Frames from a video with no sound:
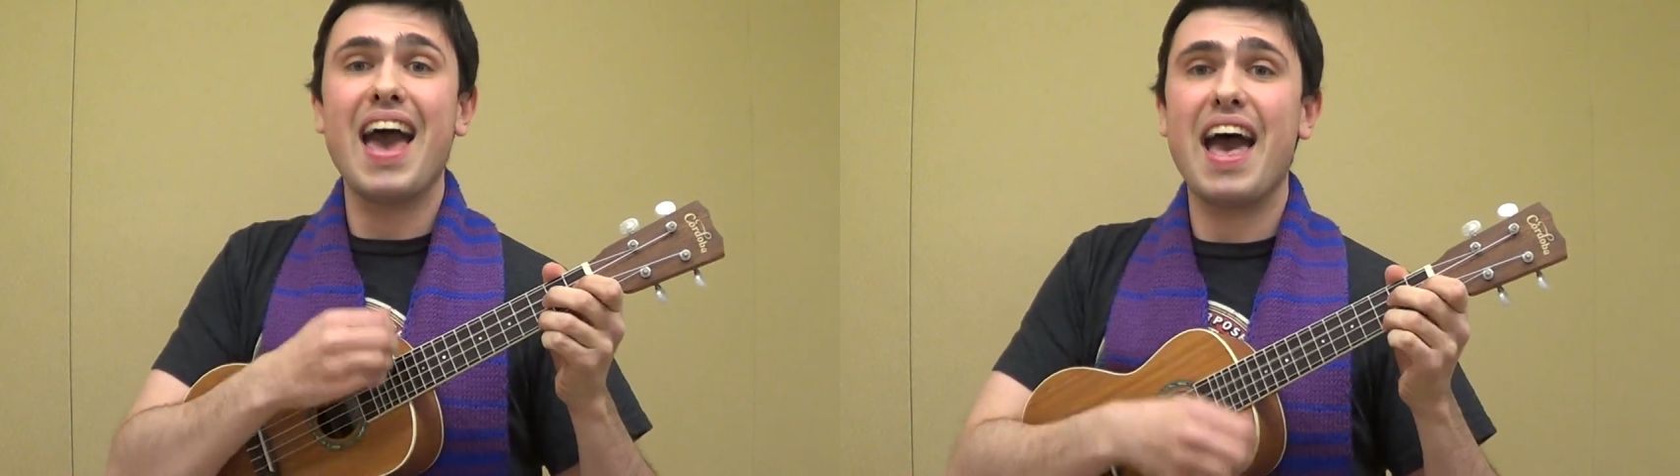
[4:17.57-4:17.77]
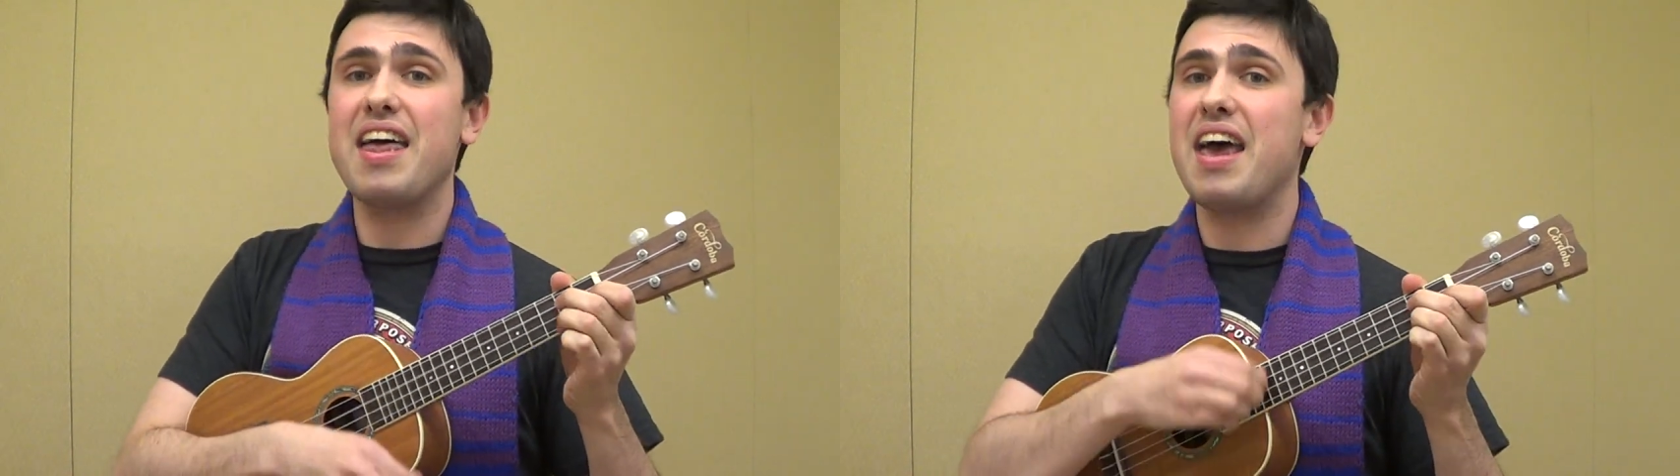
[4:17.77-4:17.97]

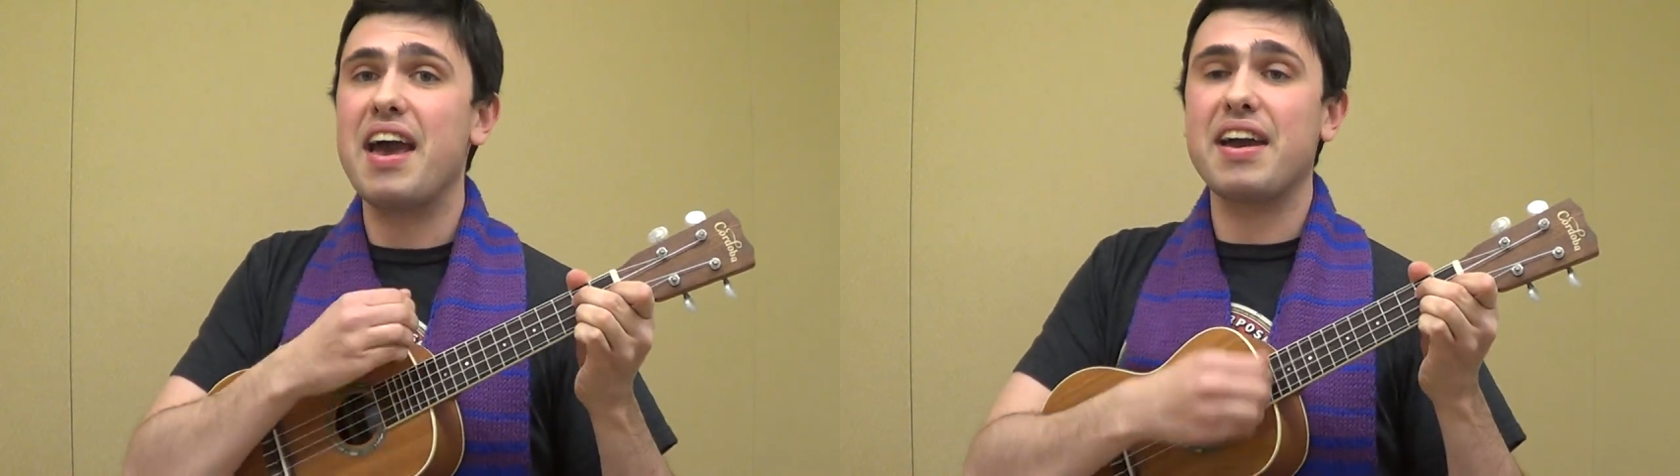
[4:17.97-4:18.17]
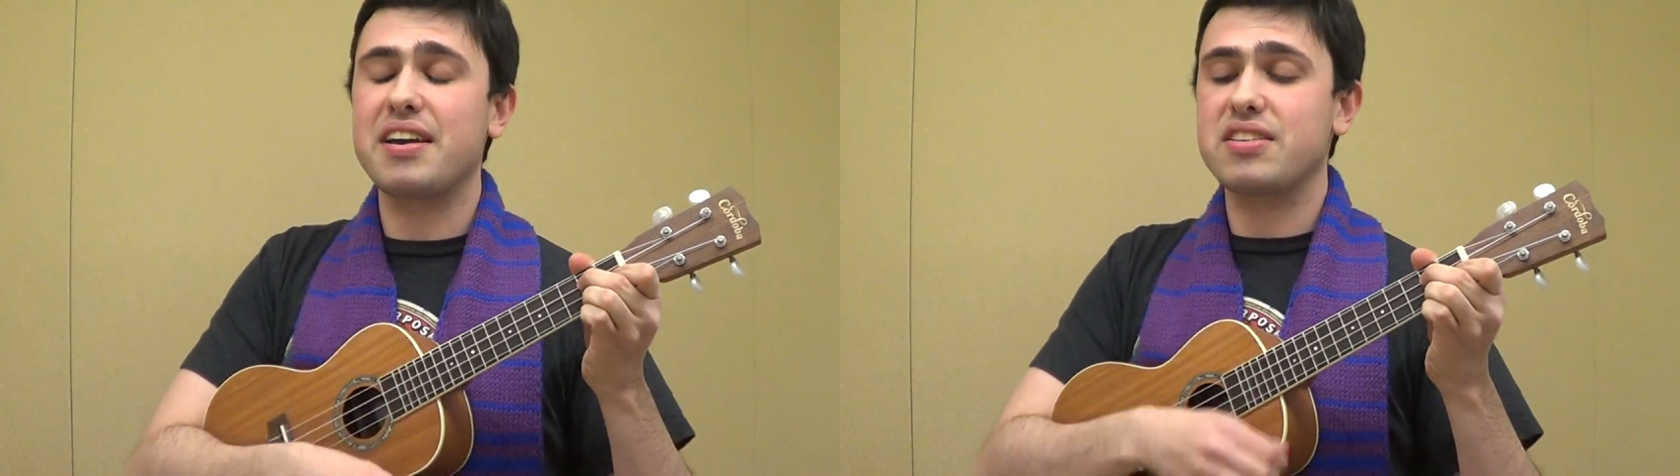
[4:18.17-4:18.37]
an
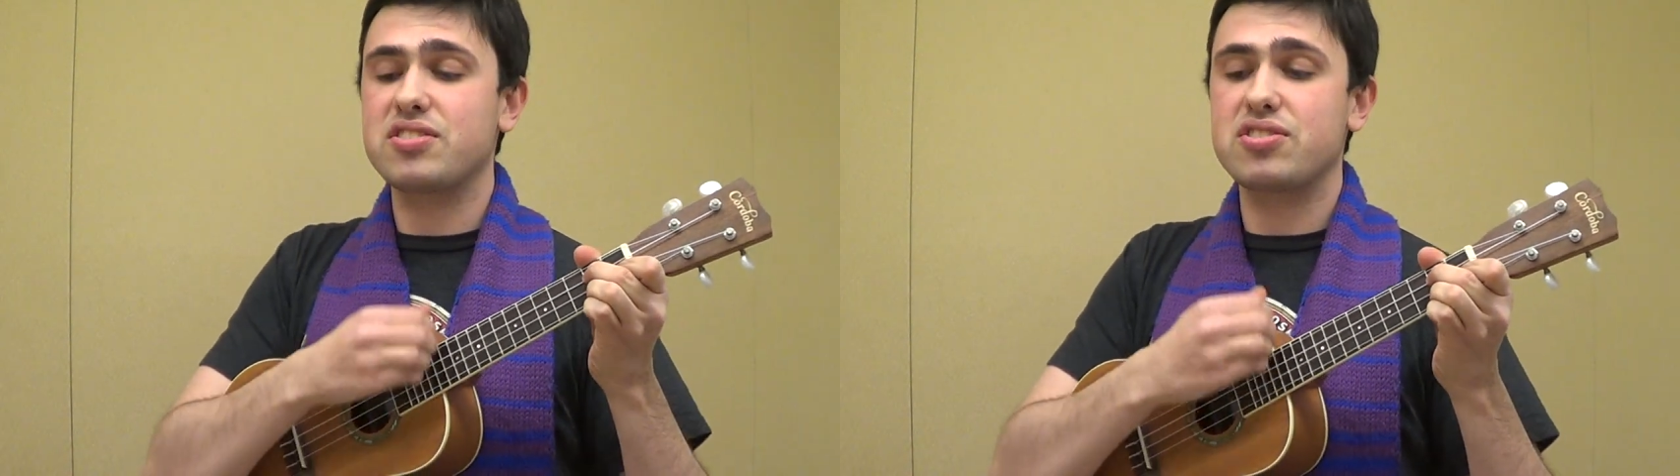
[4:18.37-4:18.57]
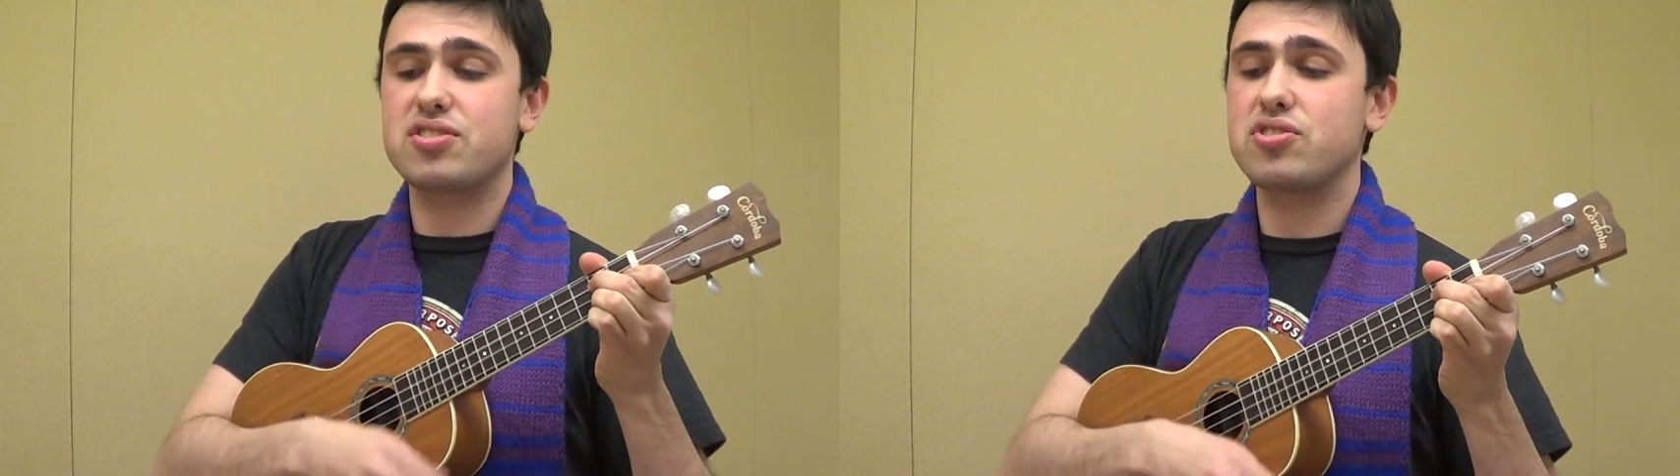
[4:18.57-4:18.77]

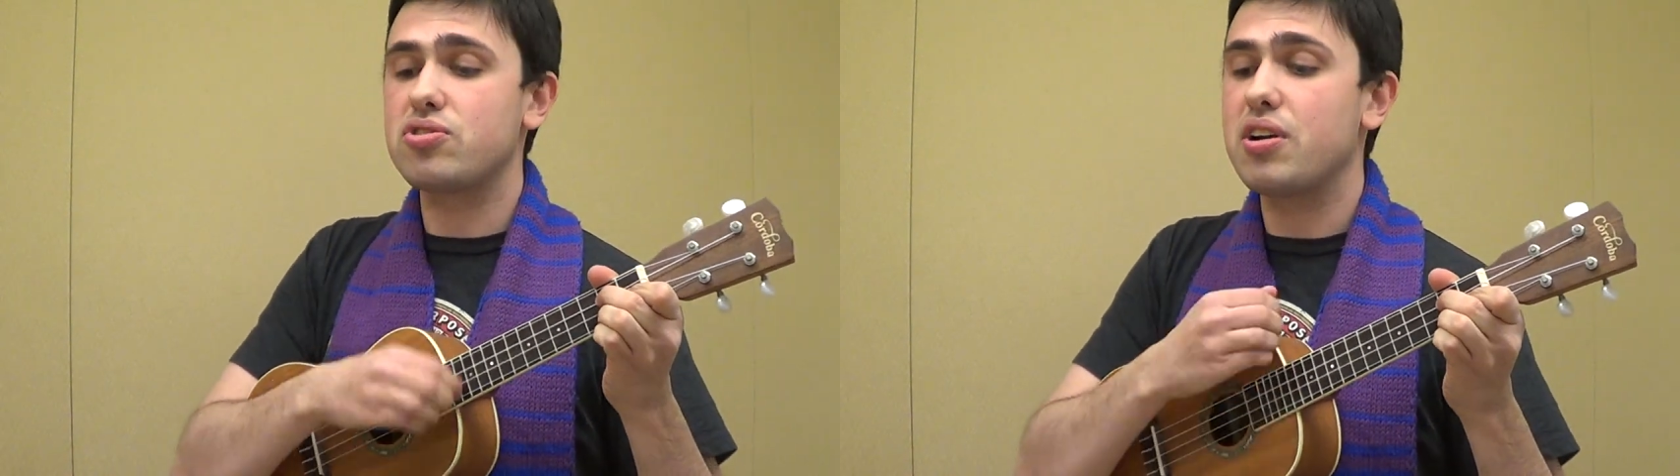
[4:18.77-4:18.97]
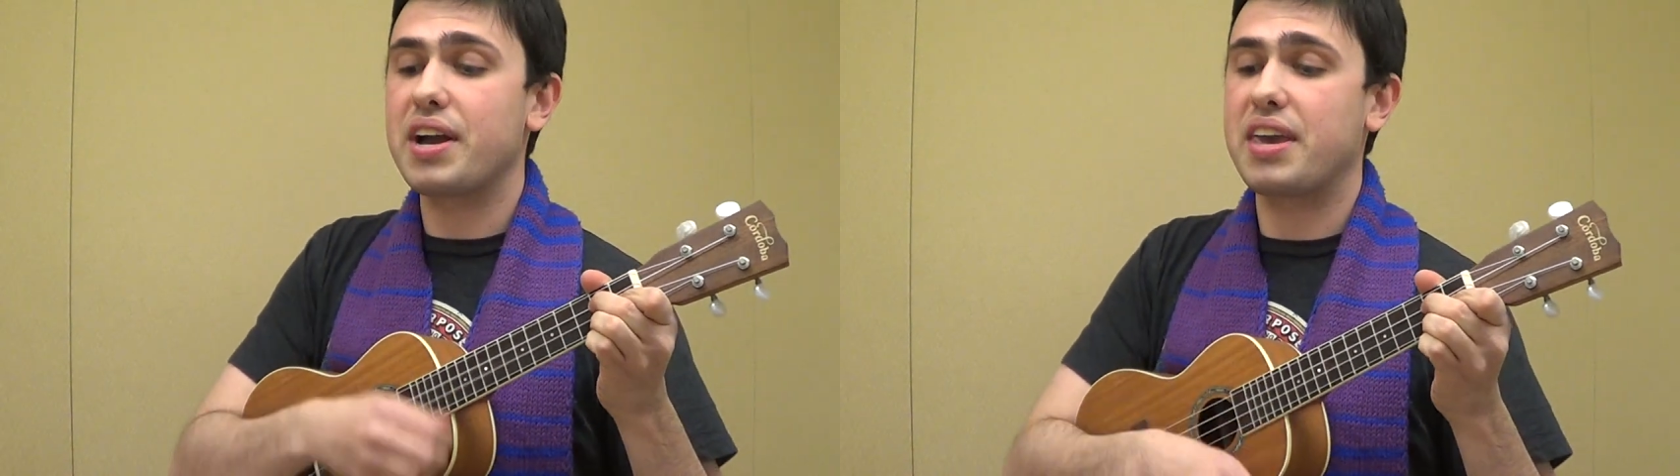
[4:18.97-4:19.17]
extra